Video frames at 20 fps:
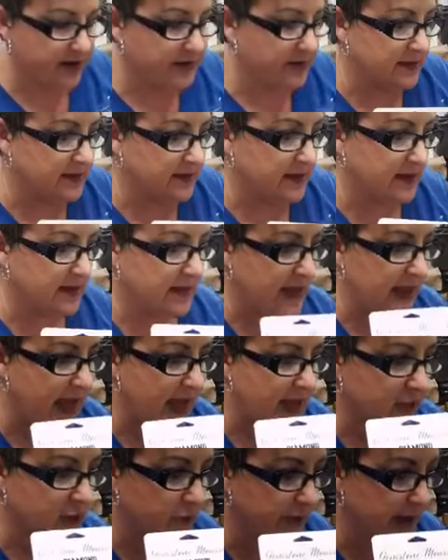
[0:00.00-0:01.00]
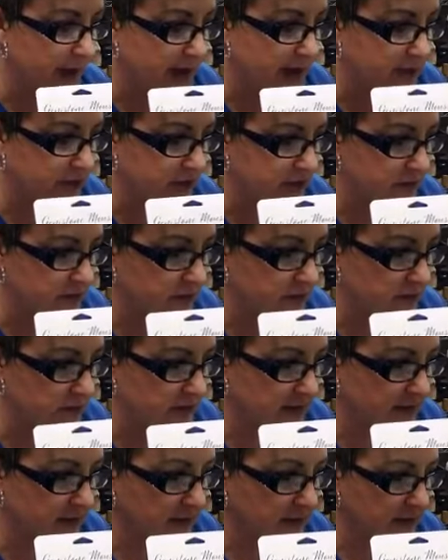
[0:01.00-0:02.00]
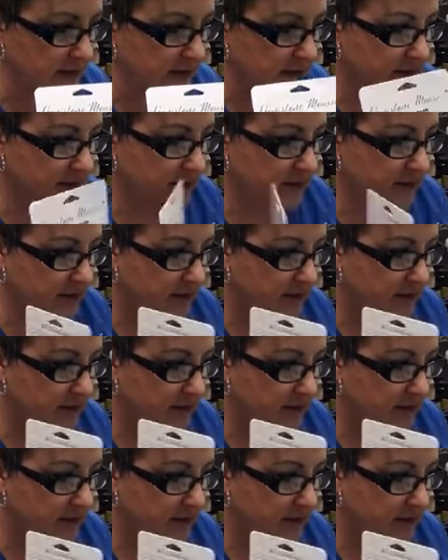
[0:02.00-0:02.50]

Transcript: This is the actual packaging, just like this.